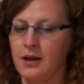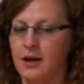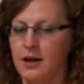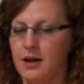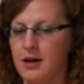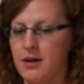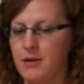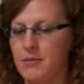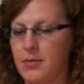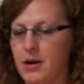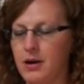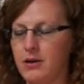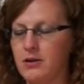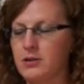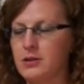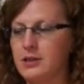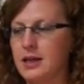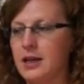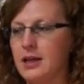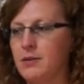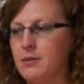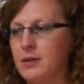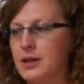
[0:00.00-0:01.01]
I
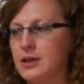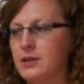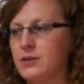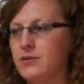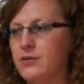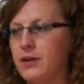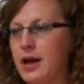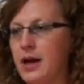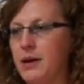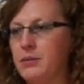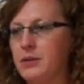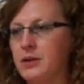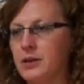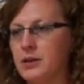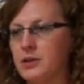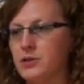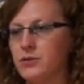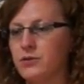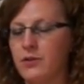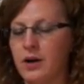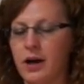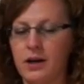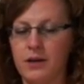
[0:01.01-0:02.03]
understand it makes
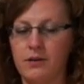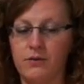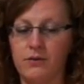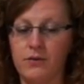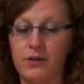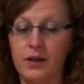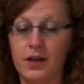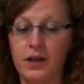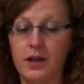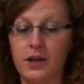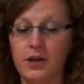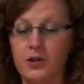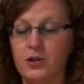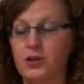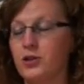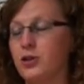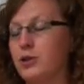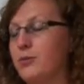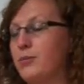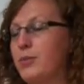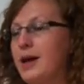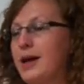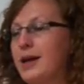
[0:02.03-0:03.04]
fabulous fried fish
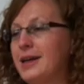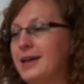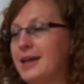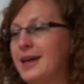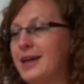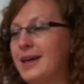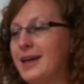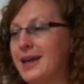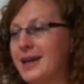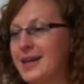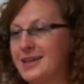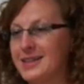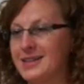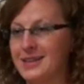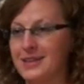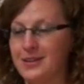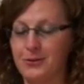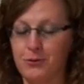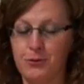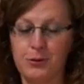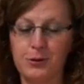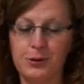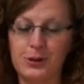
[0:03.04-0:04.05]
and pancakes
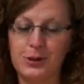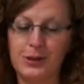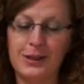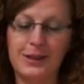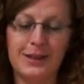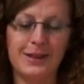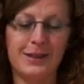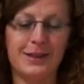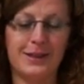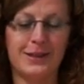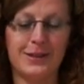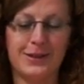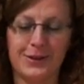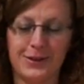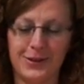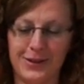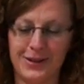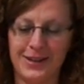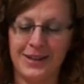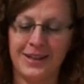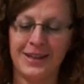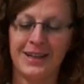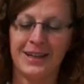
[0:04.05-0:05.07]
and grilled cheese,
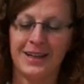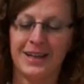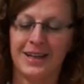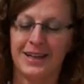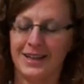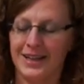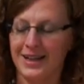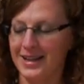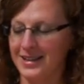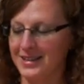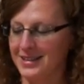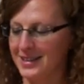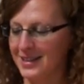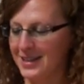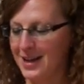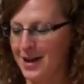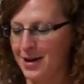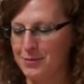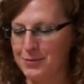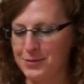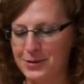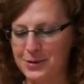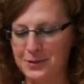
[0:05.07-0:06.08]
so that's an
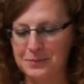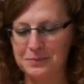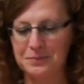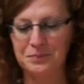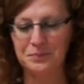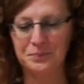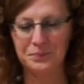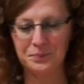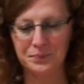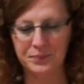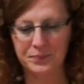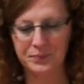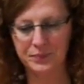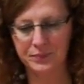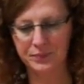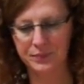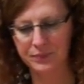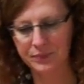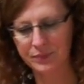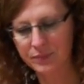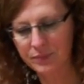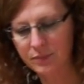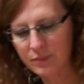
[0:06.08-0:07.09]
option.
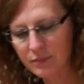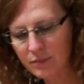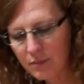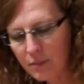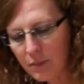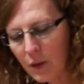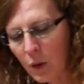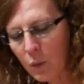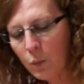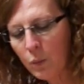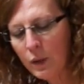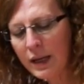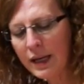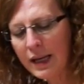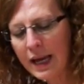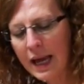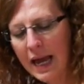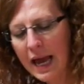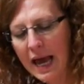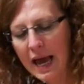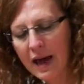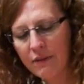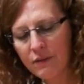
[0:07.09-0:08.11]
We
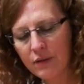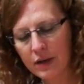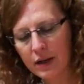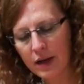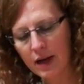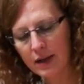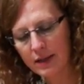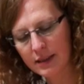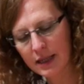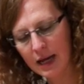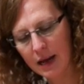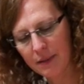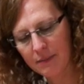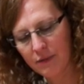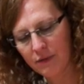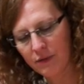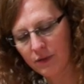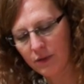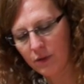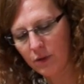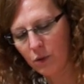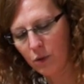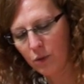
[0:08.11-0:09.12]
have it on top
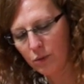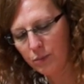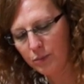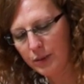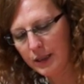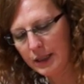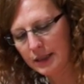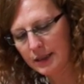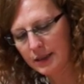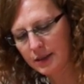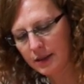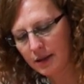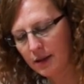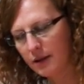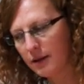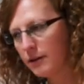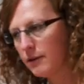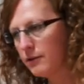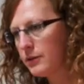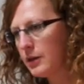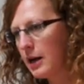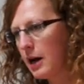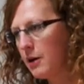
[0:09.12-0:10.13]
of an old piece
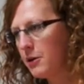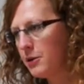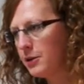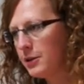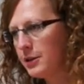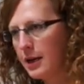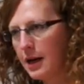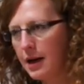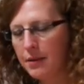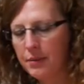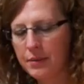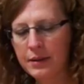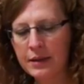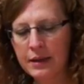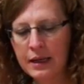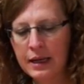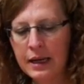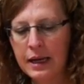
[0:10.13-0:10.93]
of countertop